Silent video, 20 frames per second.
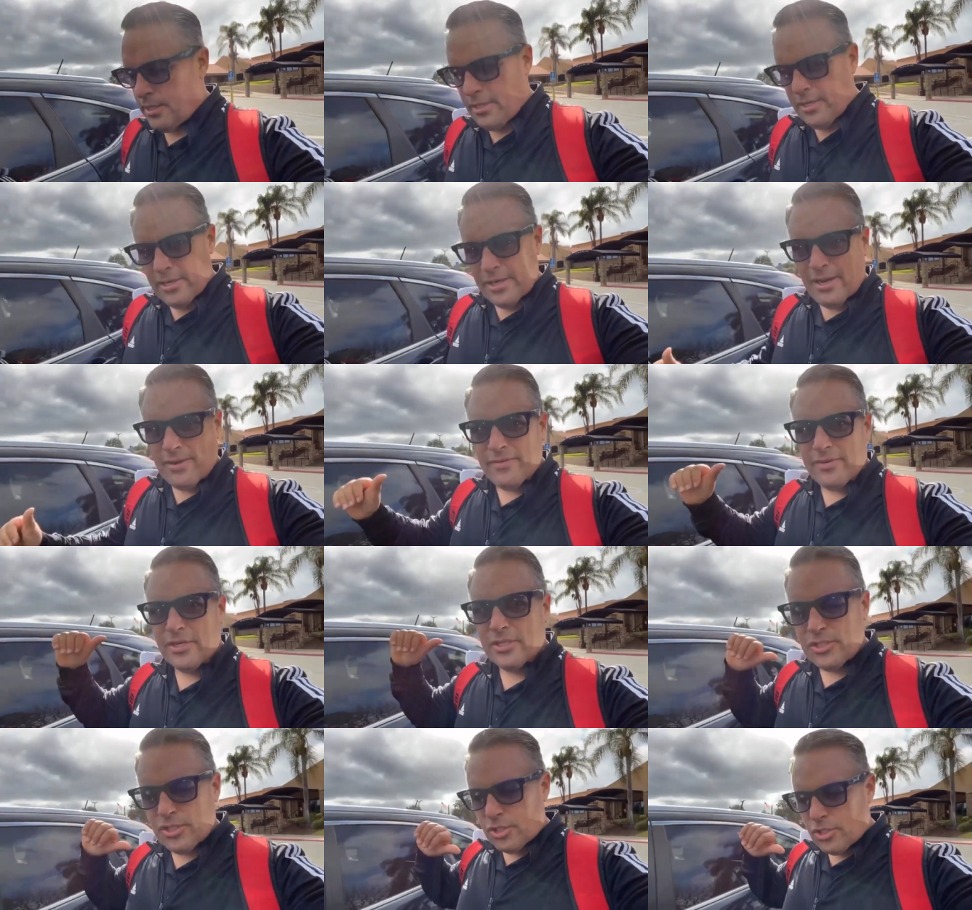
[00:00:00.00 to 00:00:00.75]
They're
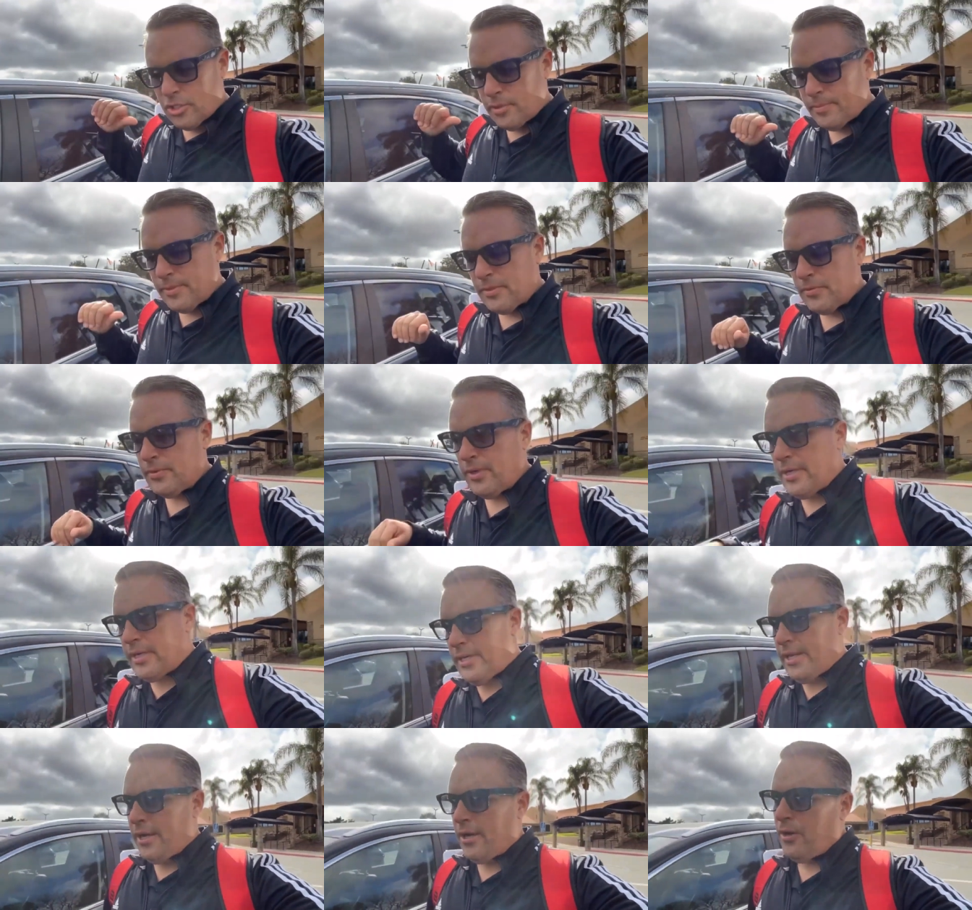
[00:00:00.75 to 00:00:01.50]
having a tournament
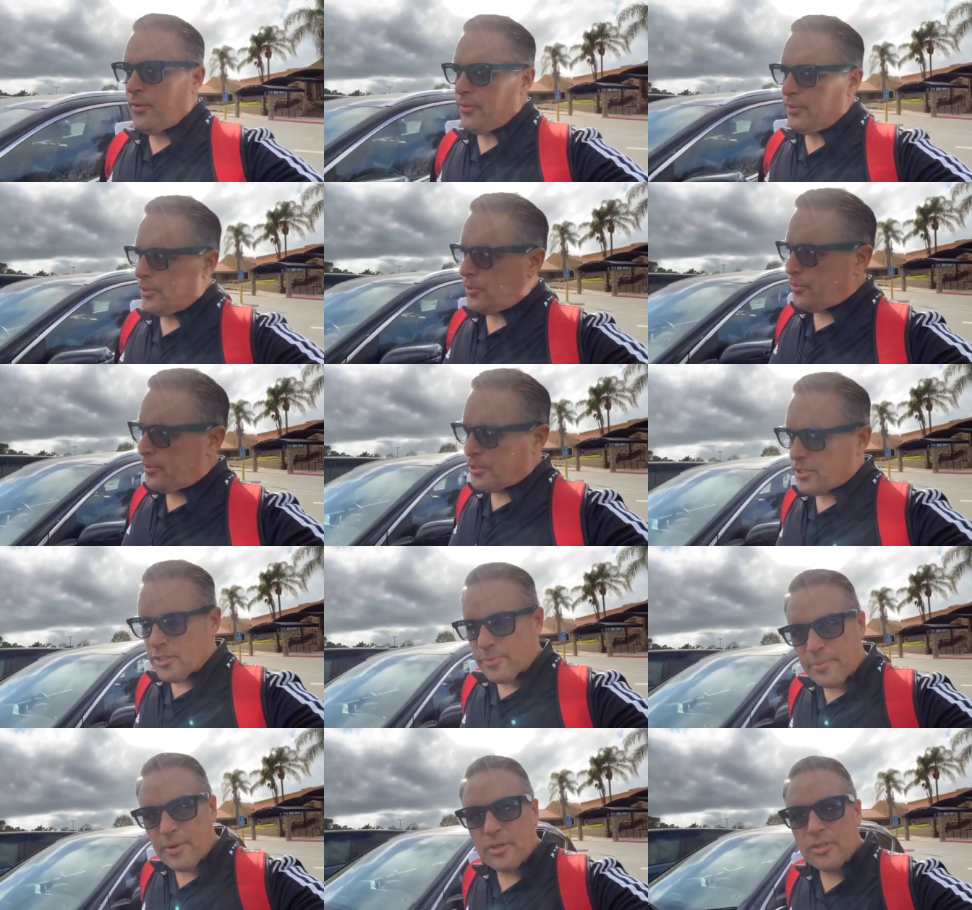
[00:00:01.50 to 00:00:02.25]
right now, which we're
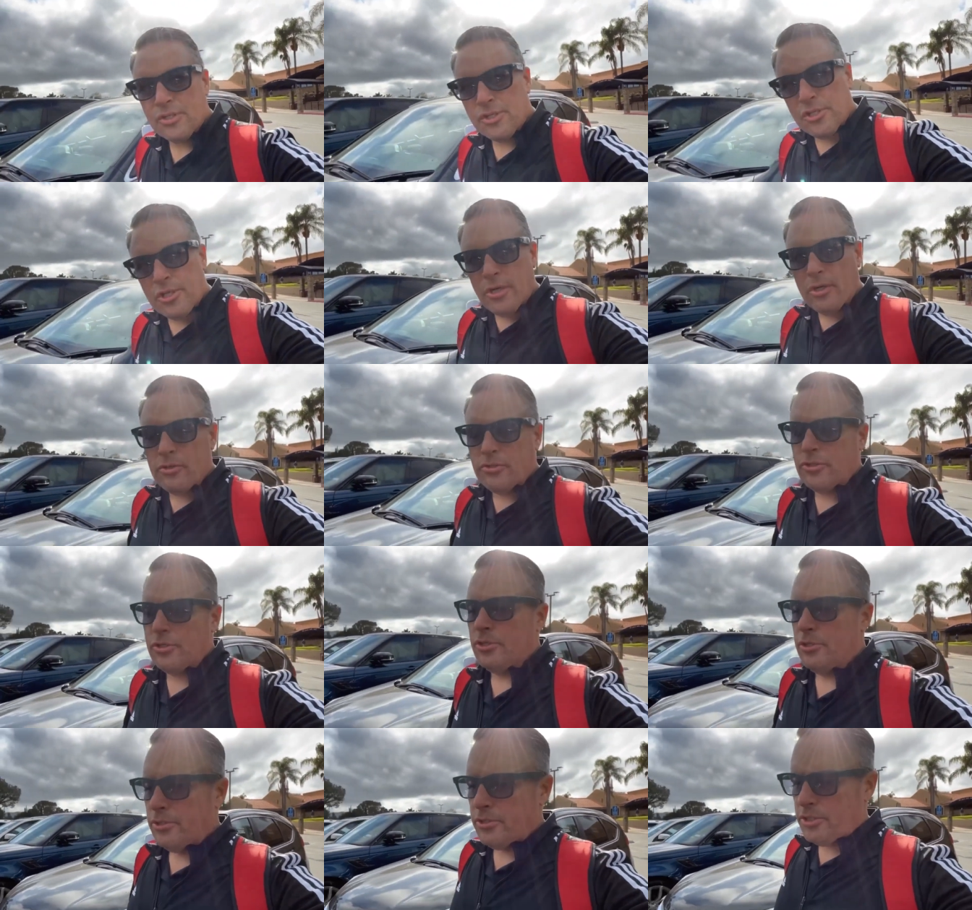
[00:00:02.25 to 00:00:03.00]
supposed to go
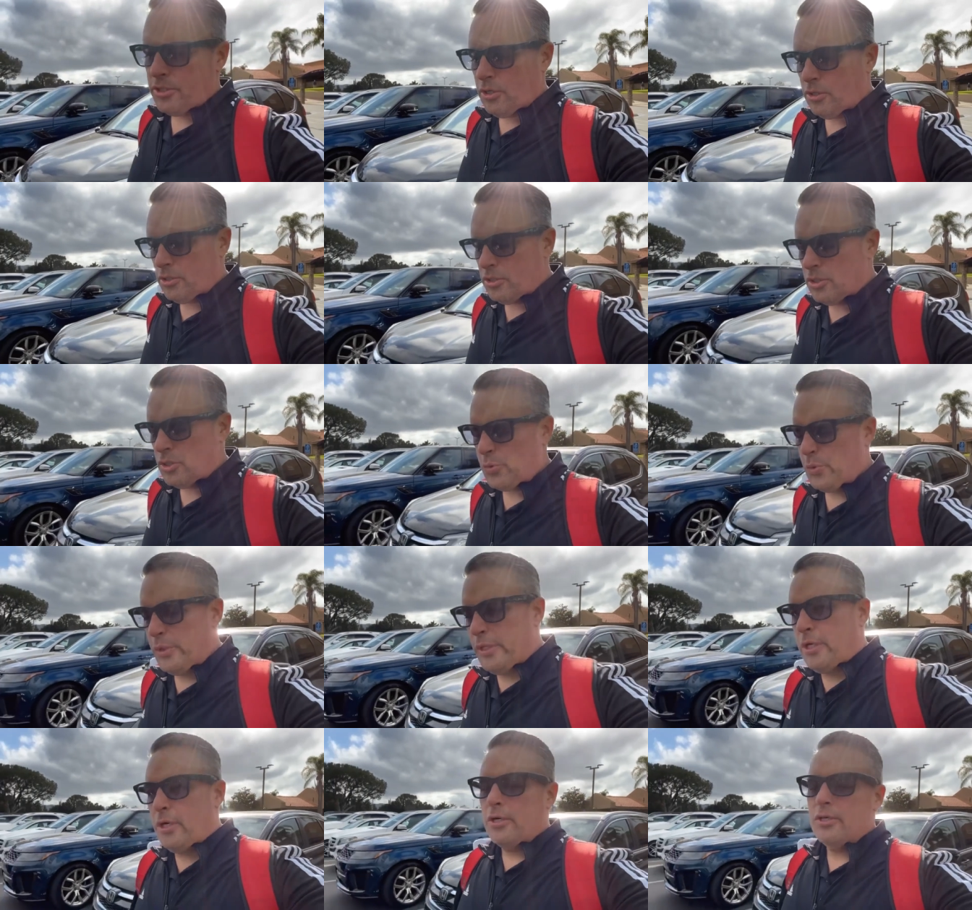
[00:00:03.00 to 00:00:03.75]
to. It's called the
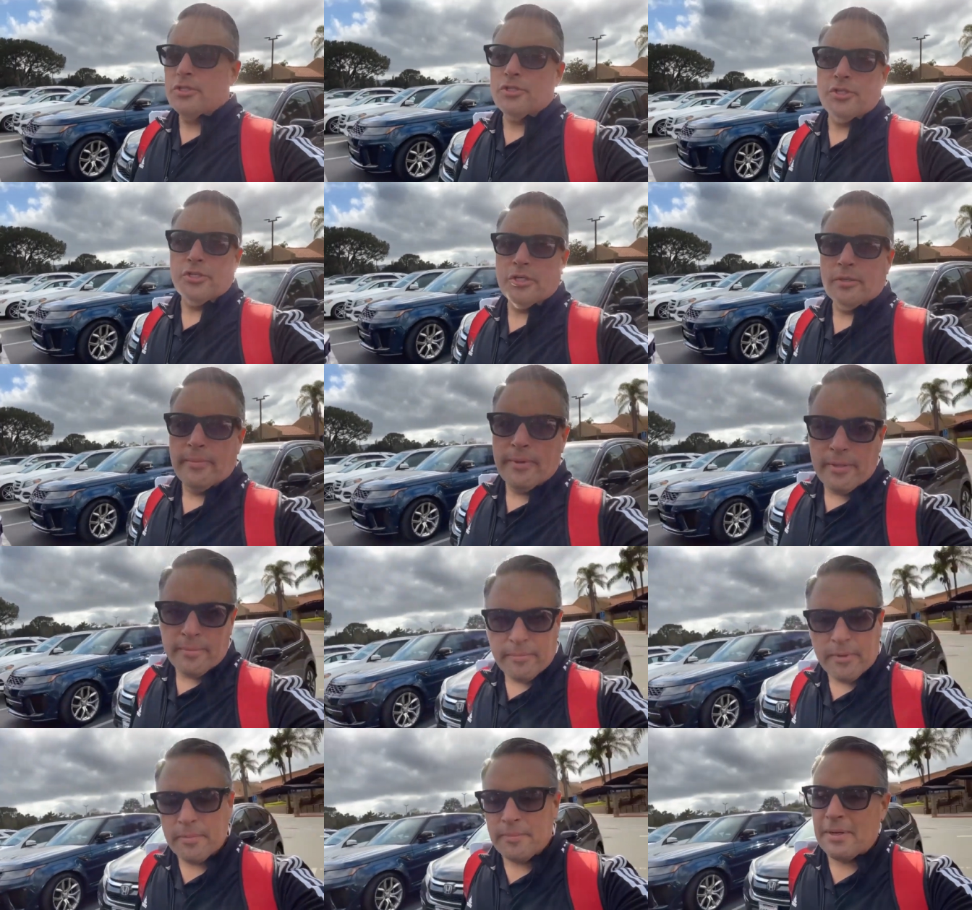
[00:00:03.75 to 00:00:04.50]
Sweetheart
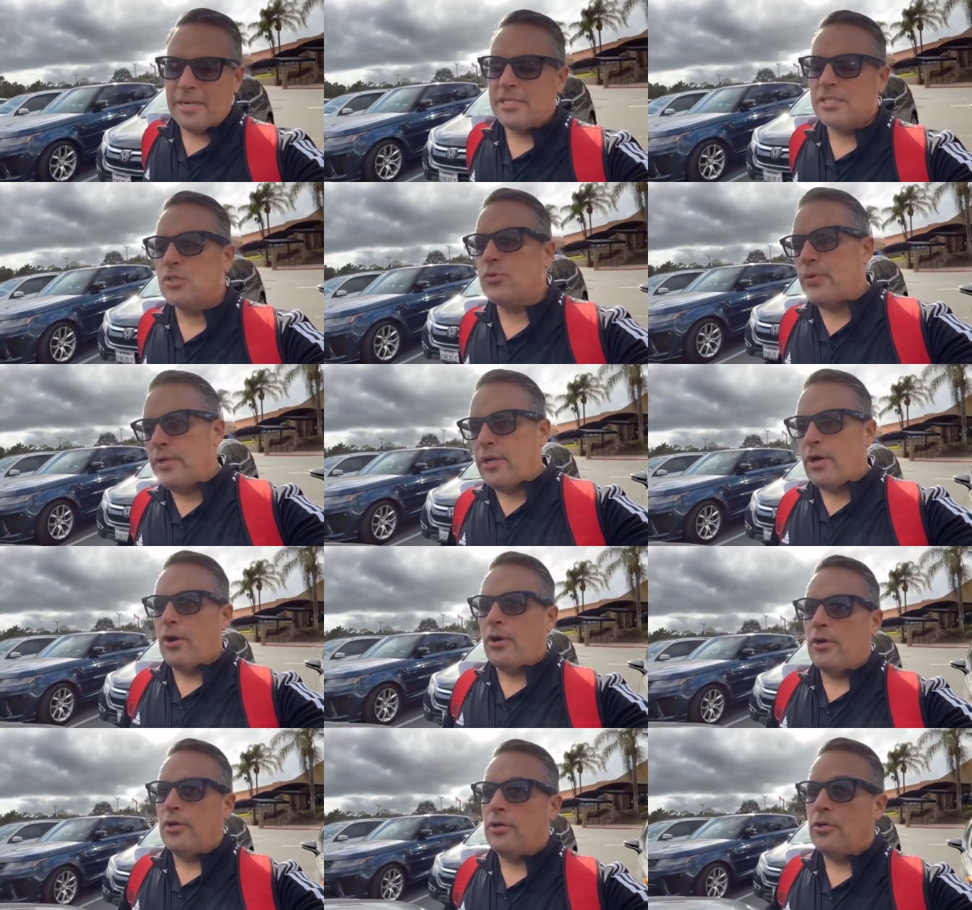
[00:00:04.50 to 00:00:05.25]
Tournament, but my
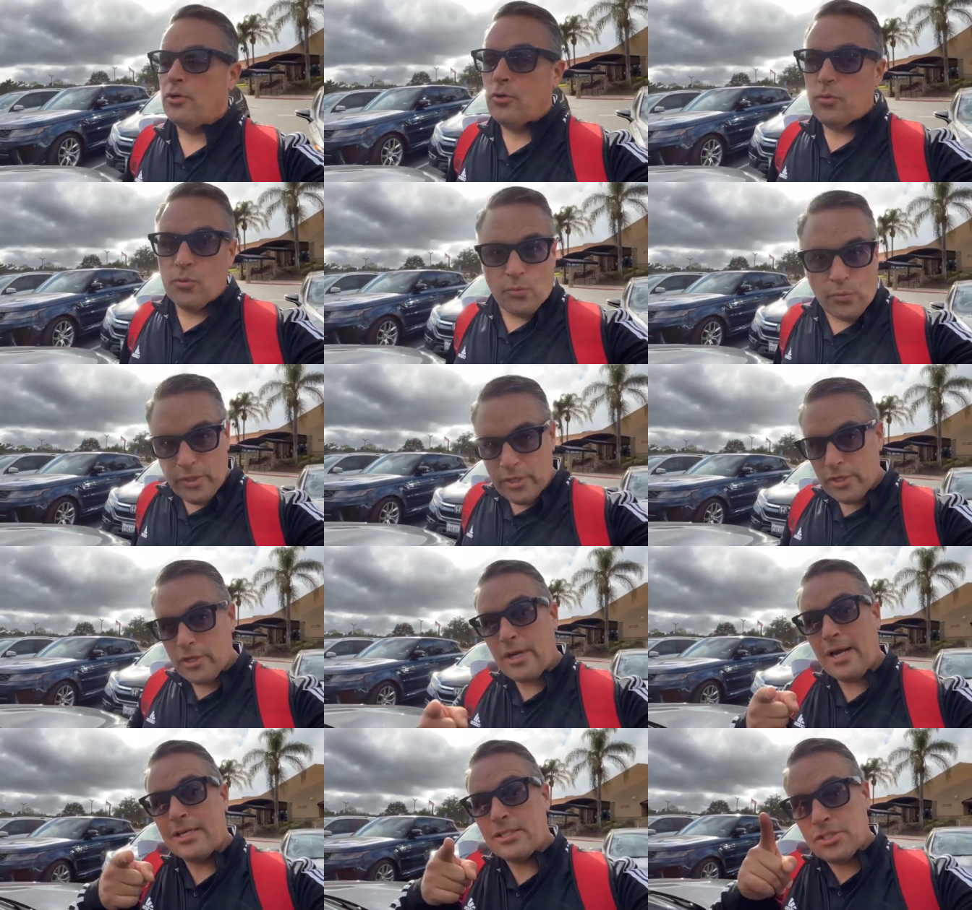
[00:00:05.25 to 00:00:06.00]
sweetheart, who we
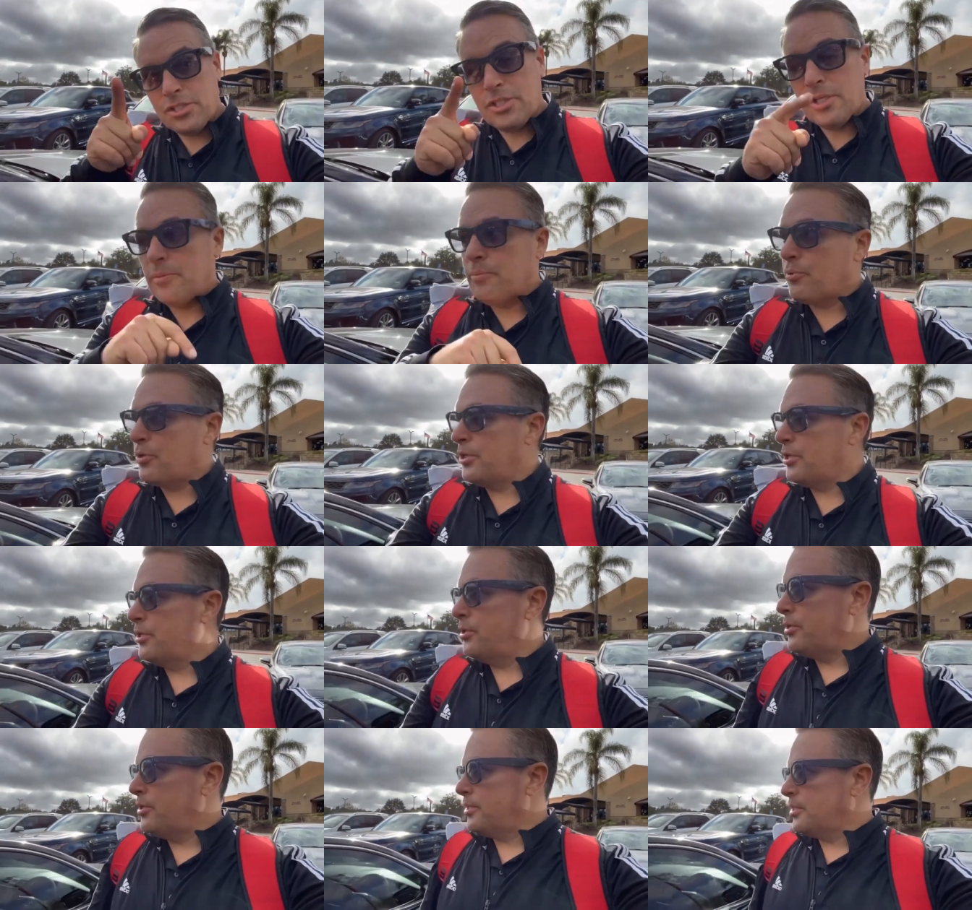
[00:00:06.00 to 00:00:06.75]
could have actually done pretty
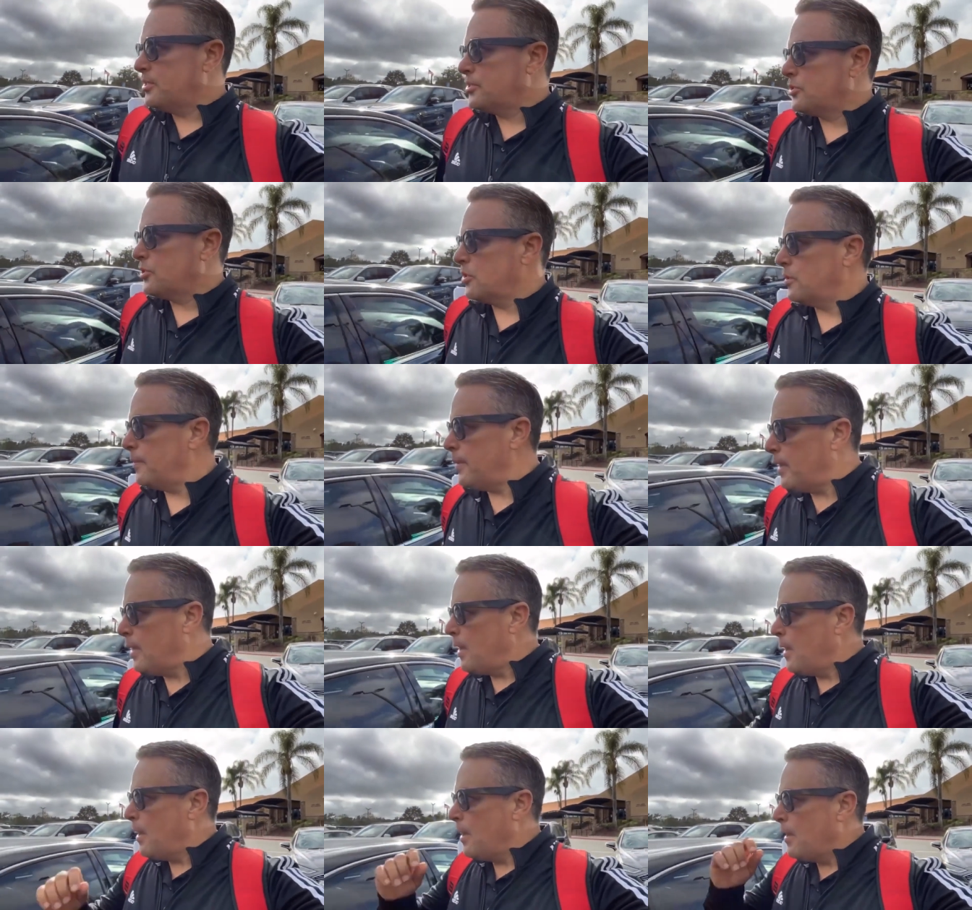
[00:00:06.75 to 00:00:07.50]
good at this tournament,